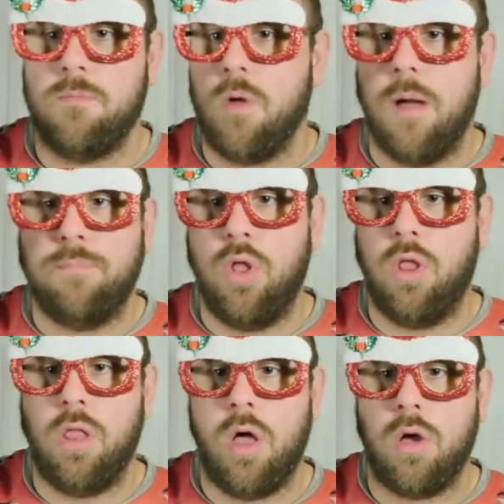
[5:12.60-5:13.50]
a
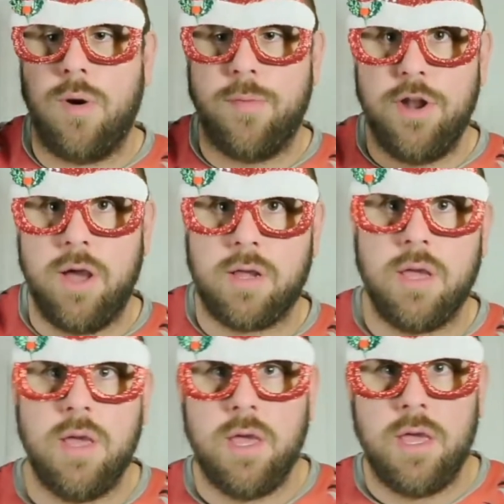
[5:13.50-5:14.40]
pull-along rubber duck,
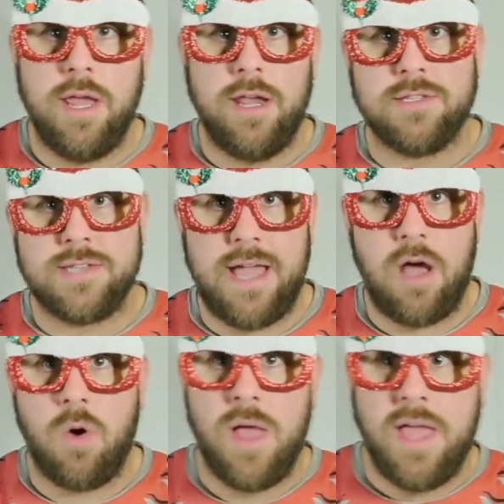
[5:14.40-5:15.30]
it is
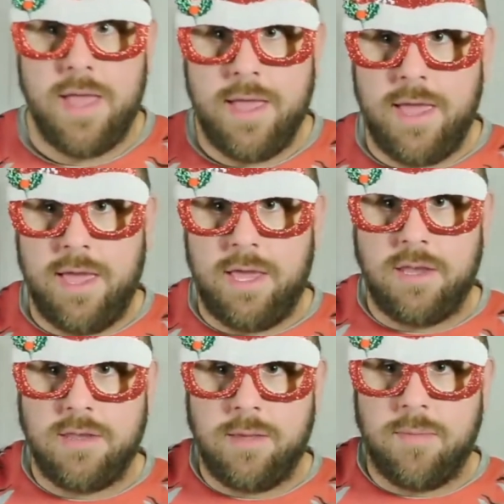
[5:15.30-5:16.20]
now a
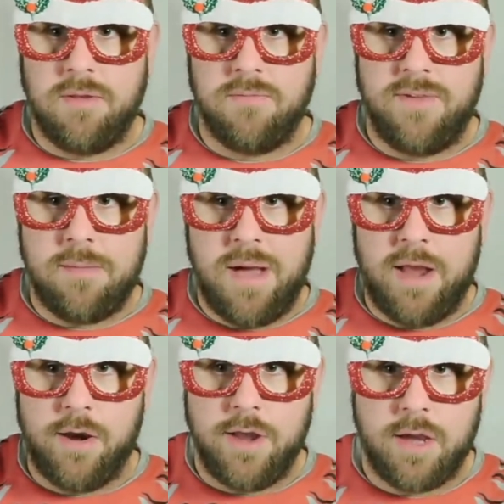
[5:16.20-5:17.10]
demon
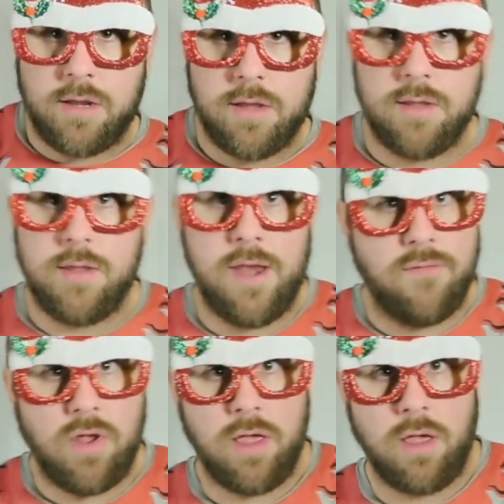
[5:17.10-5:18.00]
vampire duck and
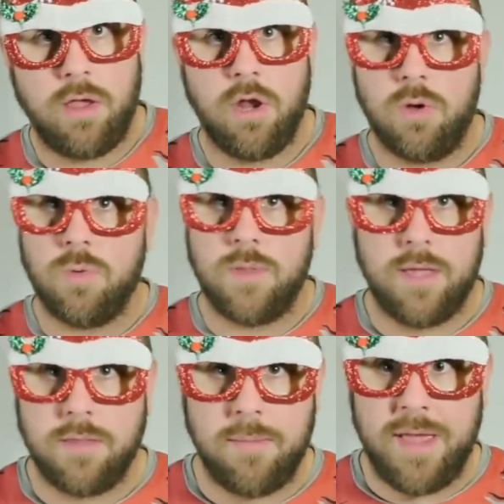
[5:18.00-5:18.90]
everything. You know,
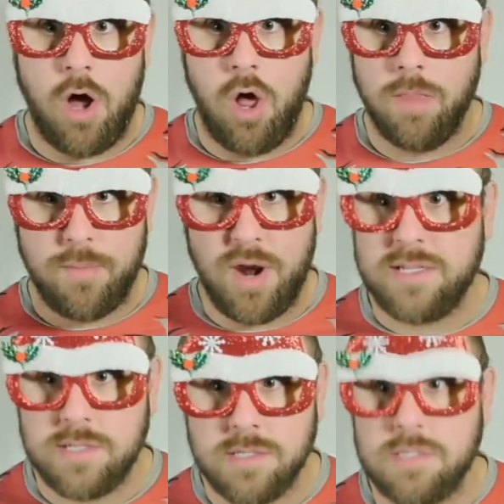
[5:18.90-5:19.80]
they make all the
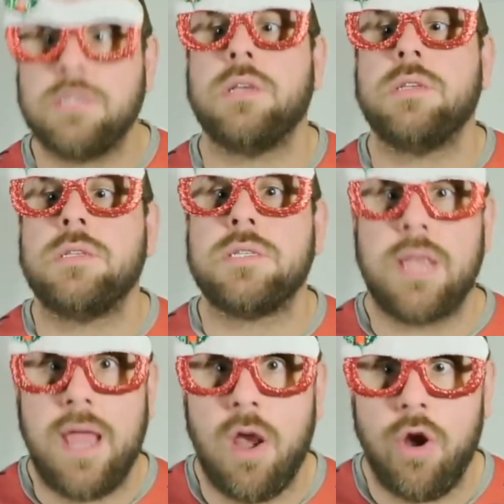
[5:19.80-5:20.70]
presents
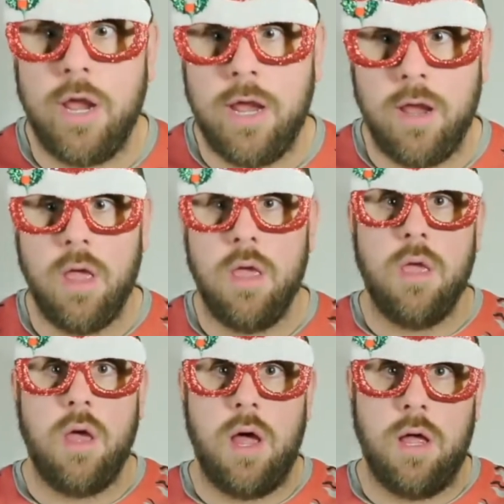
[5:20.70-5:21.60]
scary,
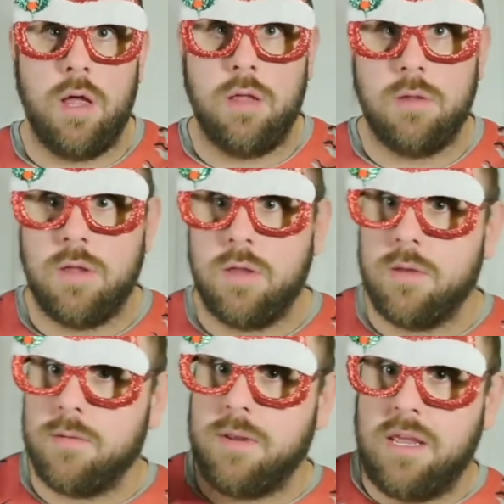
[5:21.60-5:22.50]

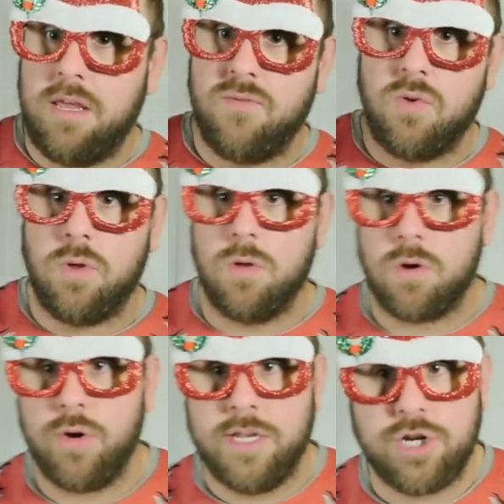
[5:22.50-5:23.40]
evil
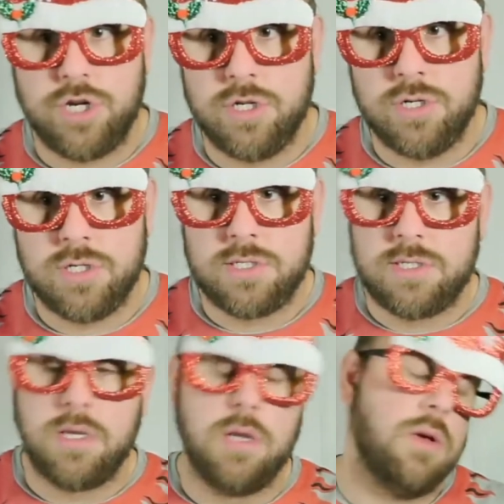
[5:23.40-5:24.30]

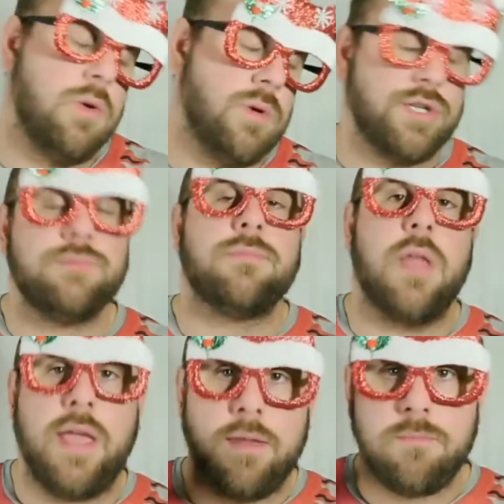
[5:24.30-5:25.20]
creatures, which
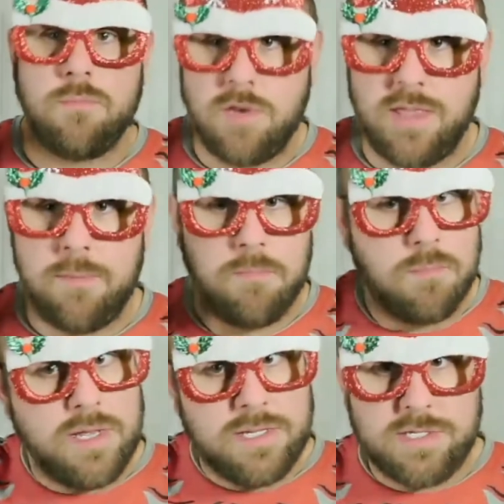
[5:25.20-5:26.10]
again to them
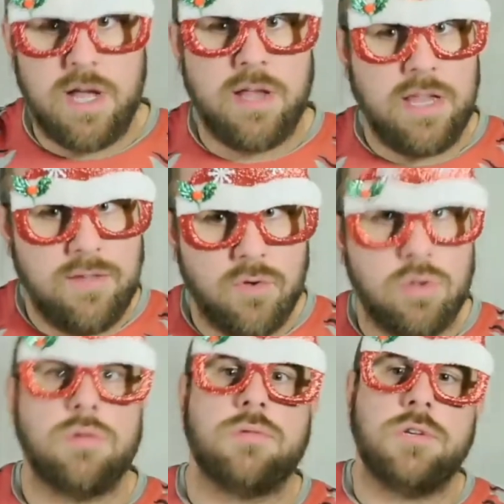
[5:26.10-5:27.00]
is not
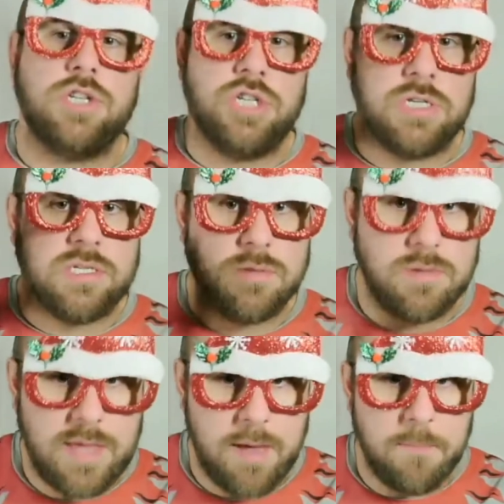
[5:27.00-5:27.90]
evil. It's just
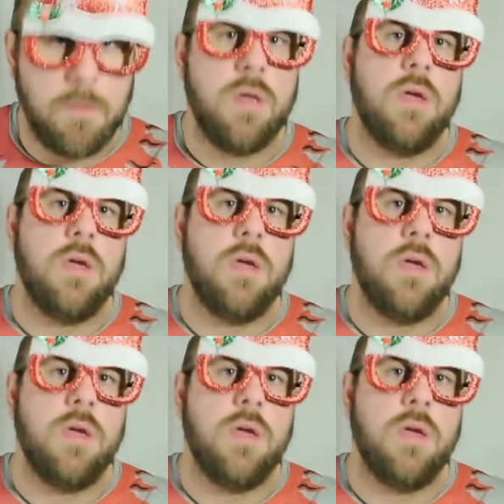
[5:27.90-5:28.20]
them.